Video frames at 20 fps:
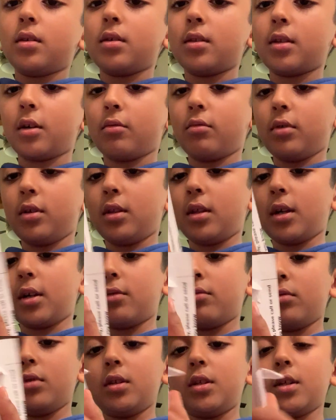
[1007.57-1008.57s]
that we
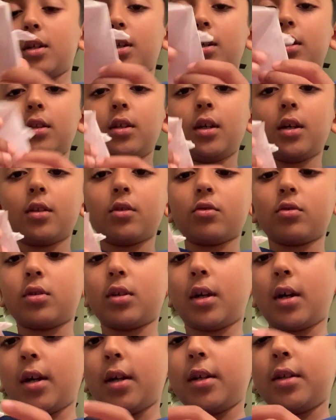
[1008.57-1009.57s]
did on the other
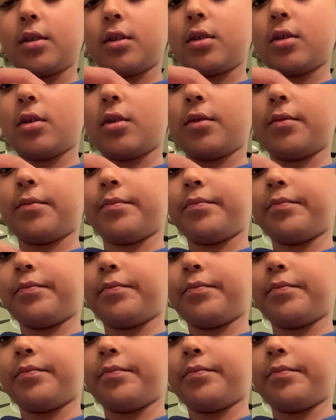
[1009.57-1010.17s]
side. So